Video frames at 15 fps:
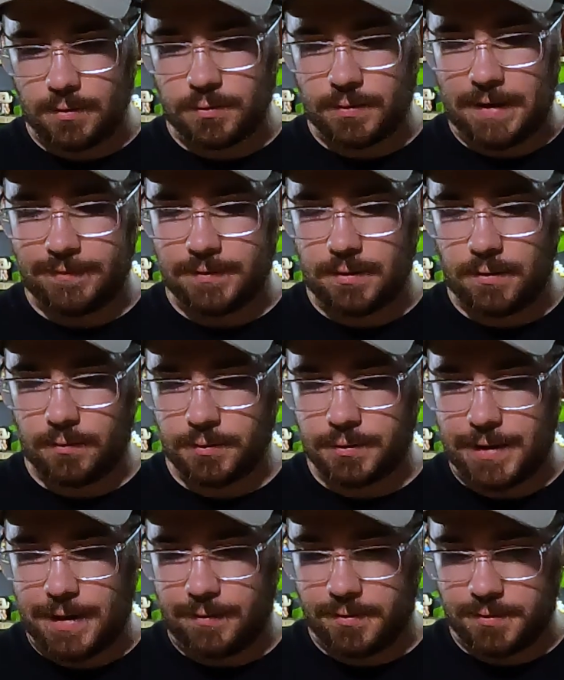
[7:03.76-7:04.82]
the Travis Hunter
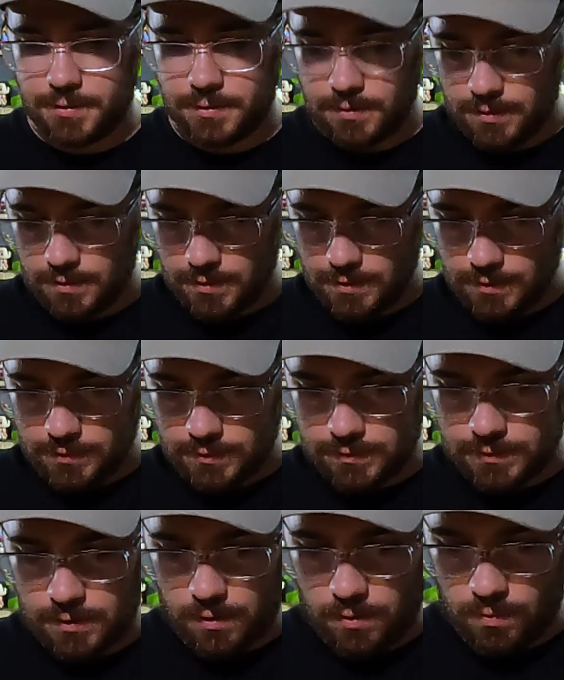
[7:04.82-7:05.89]
challenge.
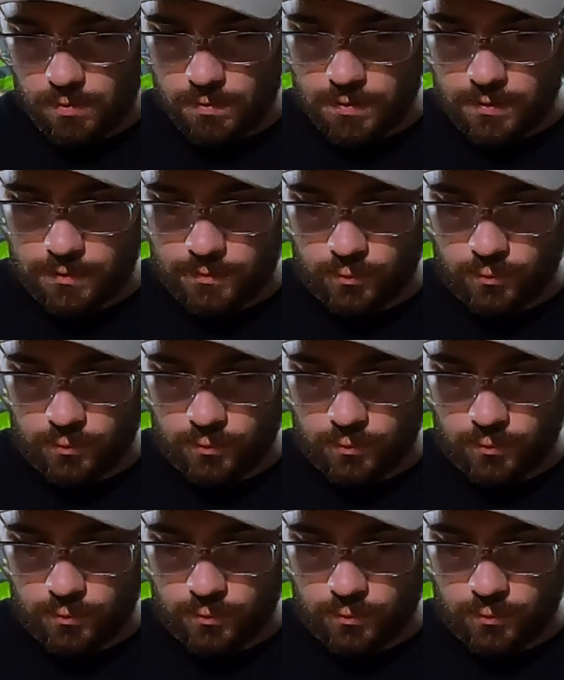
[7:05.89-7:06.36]
So